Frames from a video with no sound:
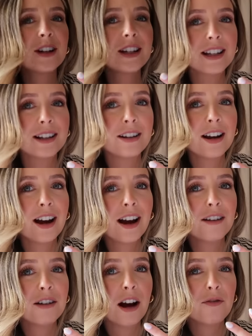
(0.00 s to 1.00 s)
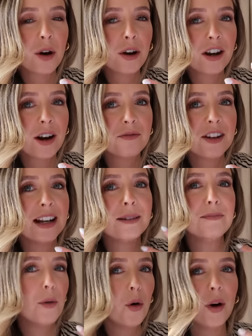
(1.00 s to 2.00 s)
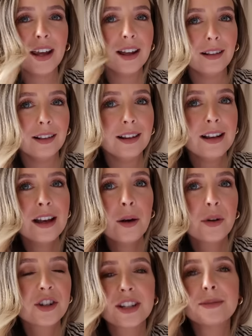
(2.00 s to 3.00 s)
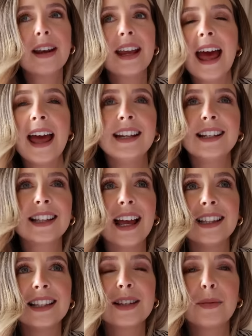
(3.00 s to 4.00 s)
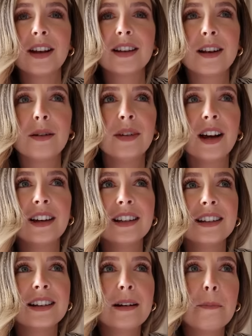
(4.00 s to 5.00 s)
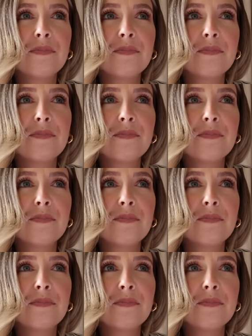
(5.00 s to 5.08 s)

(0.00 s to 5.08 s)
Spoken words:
reason, have woken up feeling more ill. Which doesn't make any sense because I'm like...